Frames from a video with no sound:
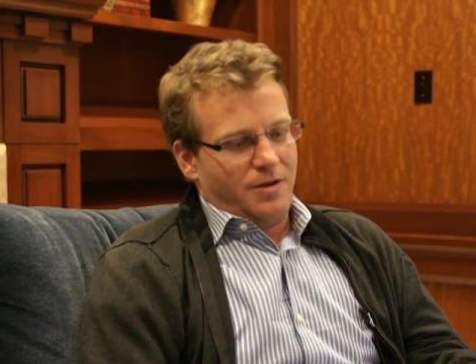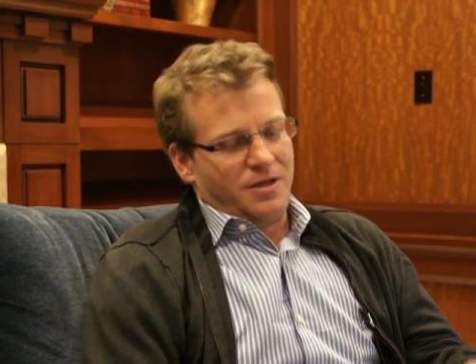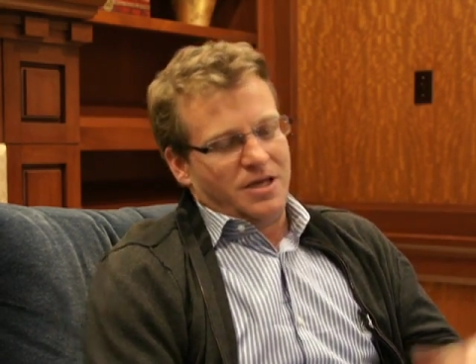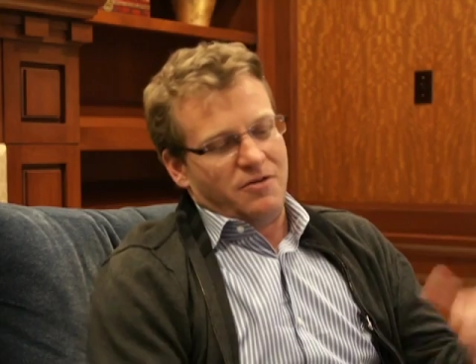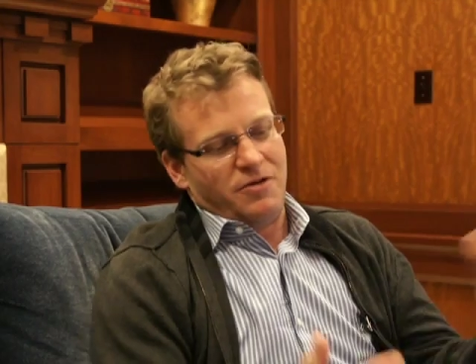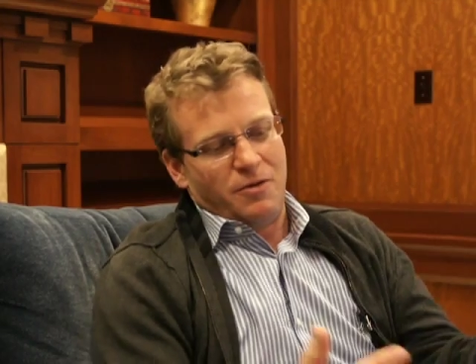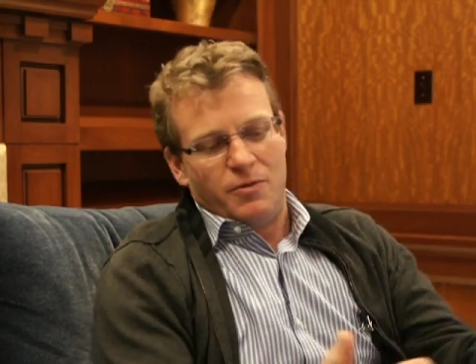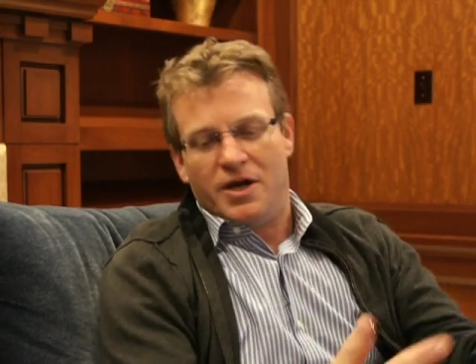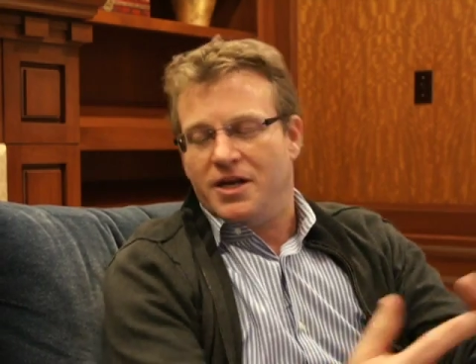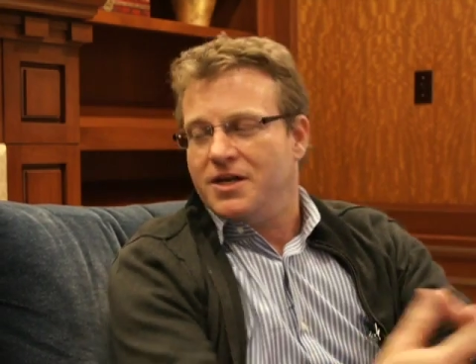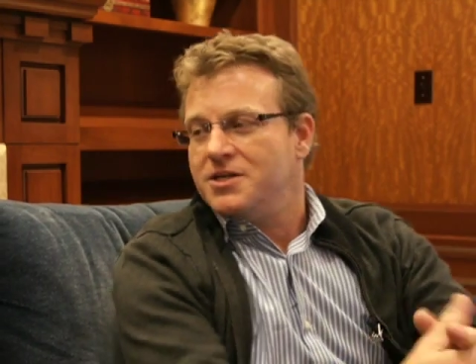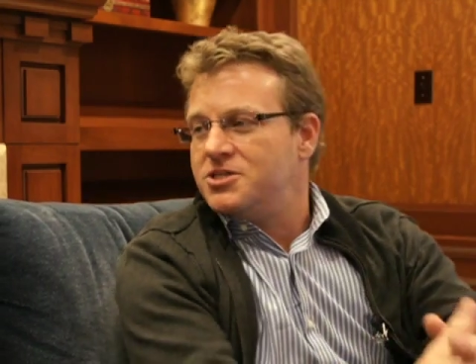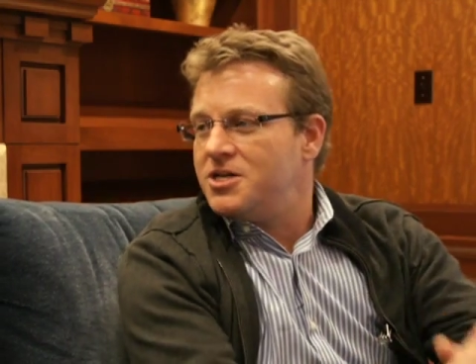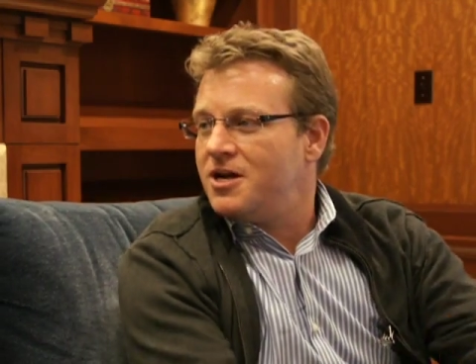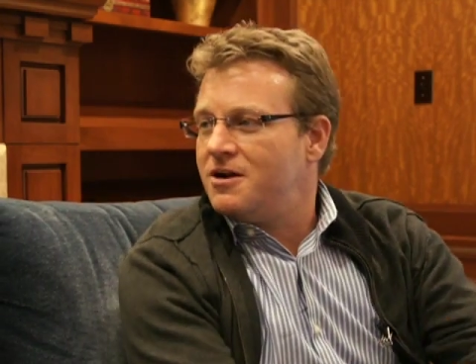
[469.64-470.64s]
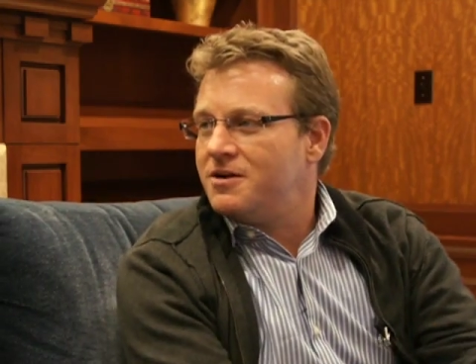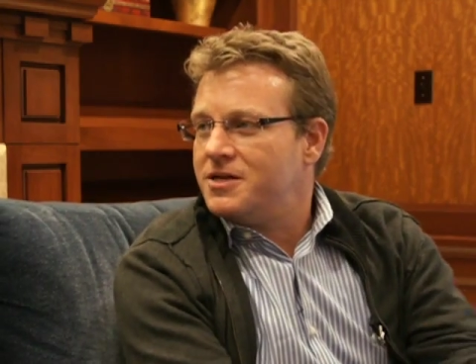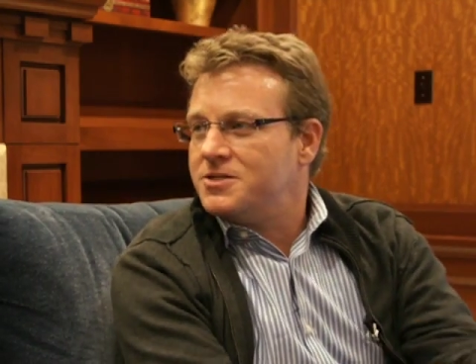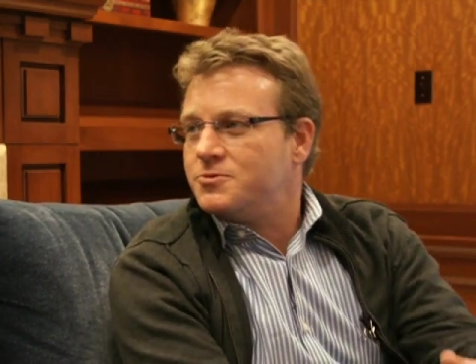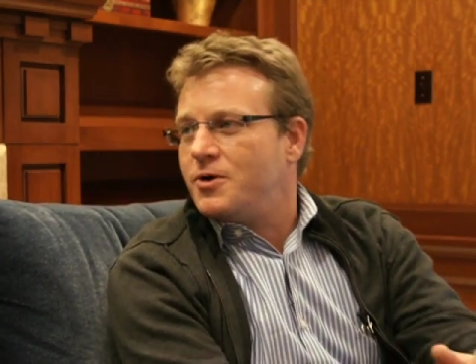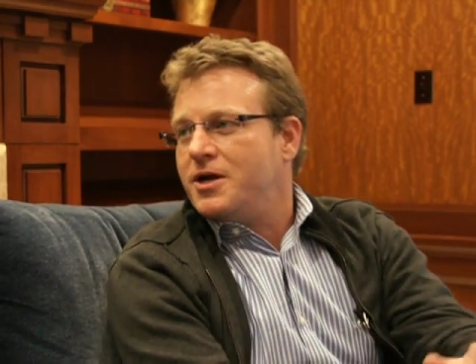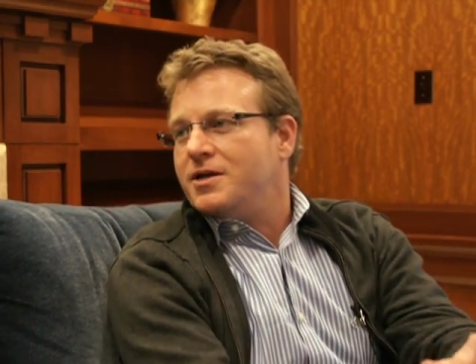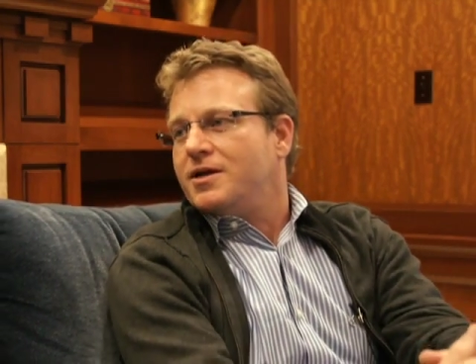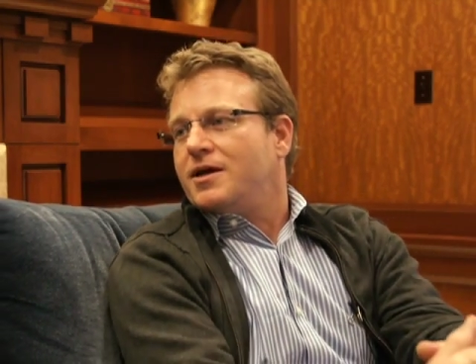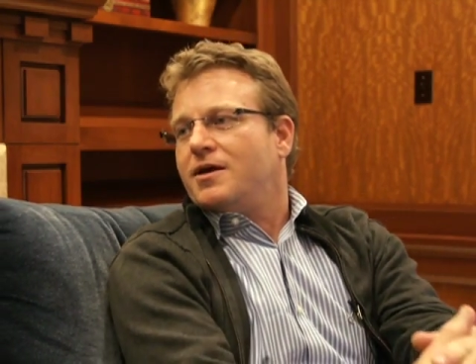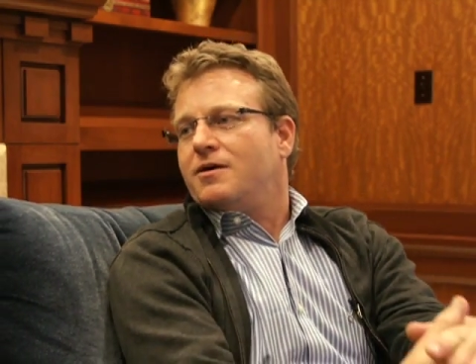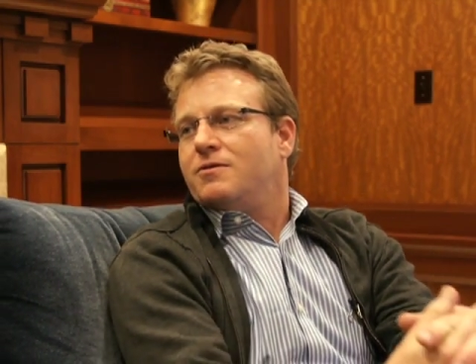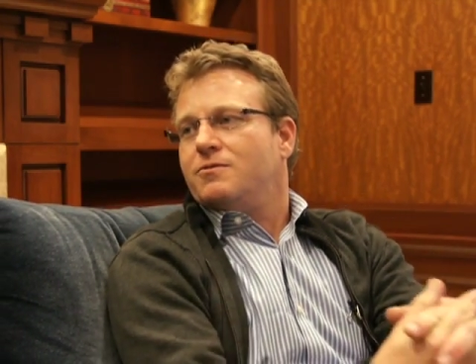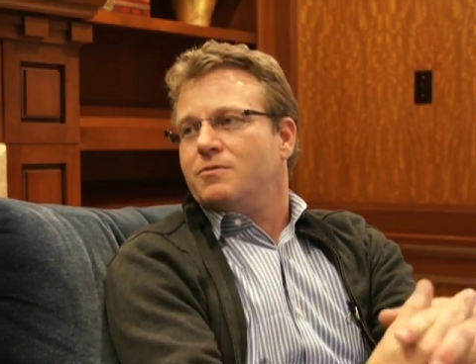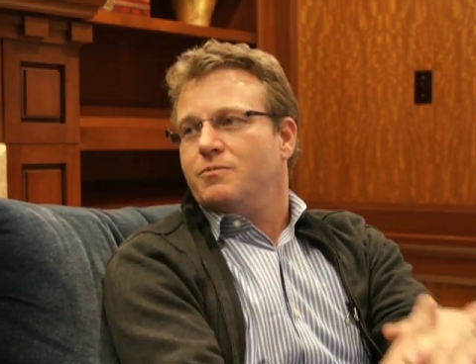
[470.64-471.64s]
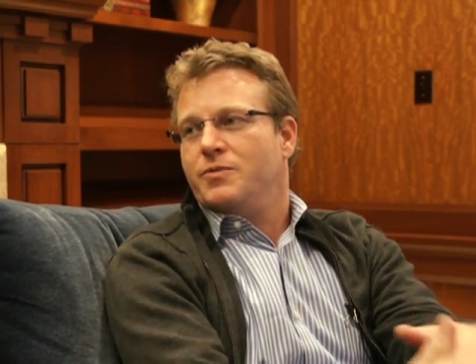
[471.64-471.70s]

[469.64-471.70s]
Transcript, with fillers: giving money to charities right now.